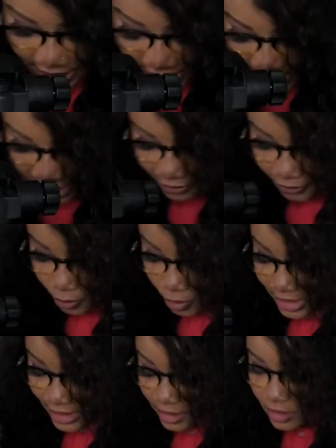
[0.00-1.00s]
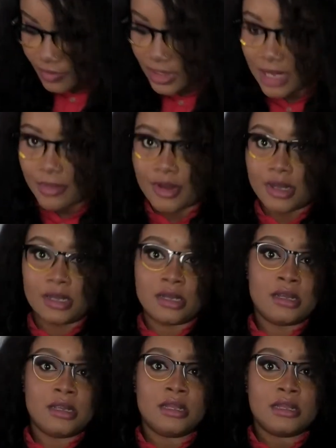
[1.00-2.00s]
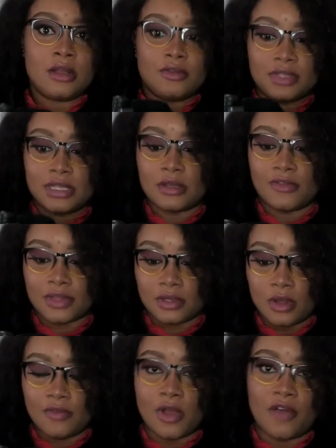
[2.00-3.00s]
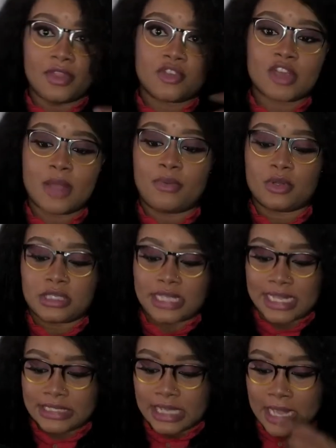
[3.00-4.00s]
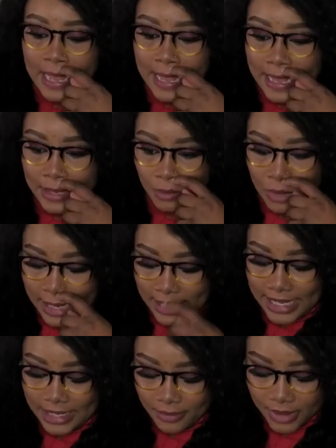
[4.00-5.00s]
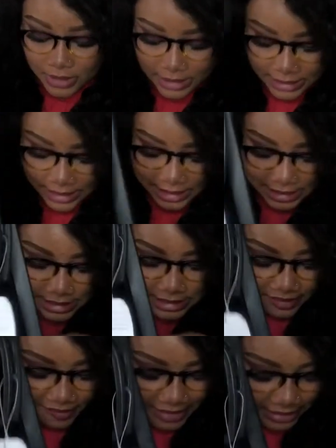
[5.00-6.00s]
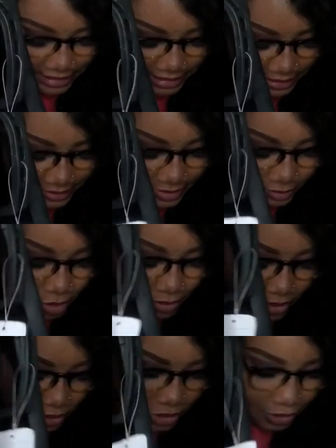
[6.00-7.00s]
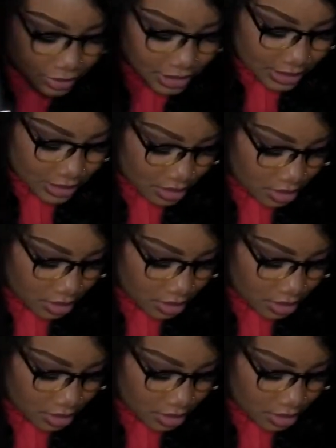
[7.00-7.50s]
This is the full length of the camera, of the tripod stand. And what I like about it again is the fact that I'm coming. Hold on, please.